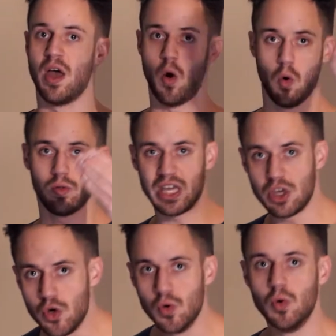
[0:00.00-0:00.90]
Only
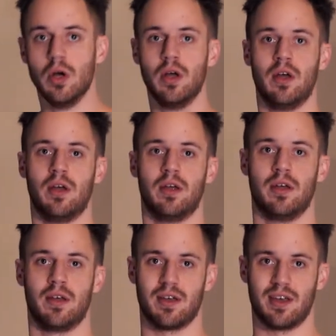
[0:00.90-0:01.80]
you
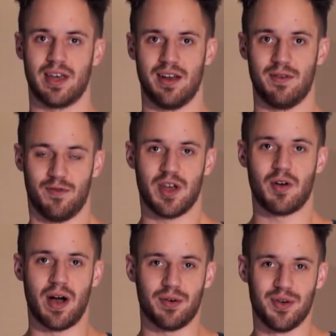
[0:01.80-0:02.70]
can figure
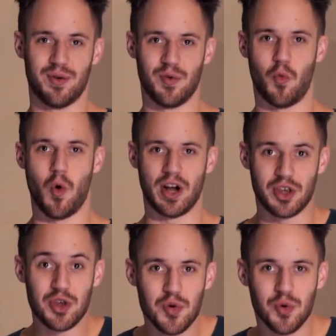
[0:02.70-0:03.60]
out what
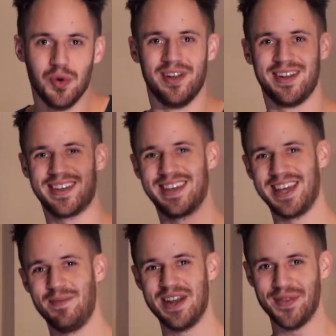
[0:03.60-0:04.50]
you
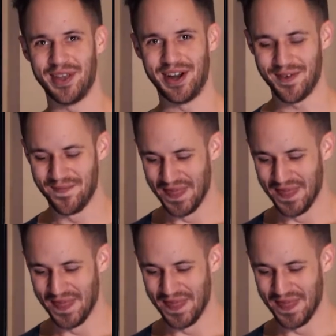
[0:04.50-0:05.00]
keep down there.